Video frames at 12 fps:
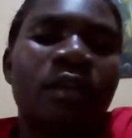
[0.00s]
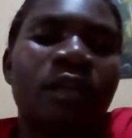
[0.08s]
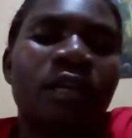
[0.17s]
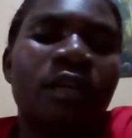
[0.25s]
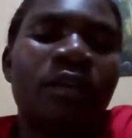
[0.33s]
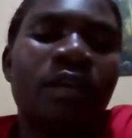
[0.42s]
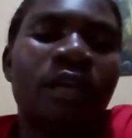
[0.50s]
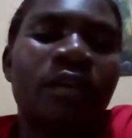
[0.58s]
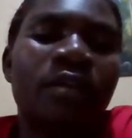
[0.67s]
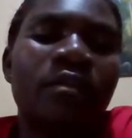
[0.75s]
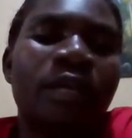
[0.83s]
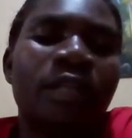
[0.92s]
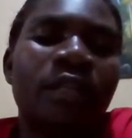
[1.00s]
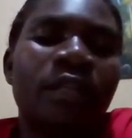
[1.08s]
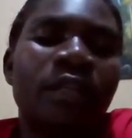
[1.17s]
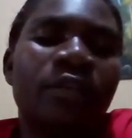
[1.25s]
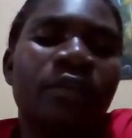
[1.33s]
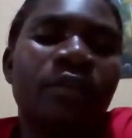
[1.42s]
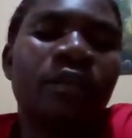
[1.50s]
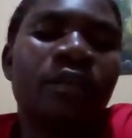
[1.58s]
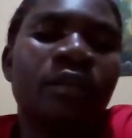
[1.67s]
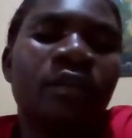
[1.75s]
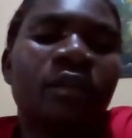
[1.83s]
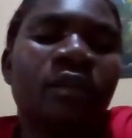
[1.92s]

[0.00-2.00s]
Here you can go and click on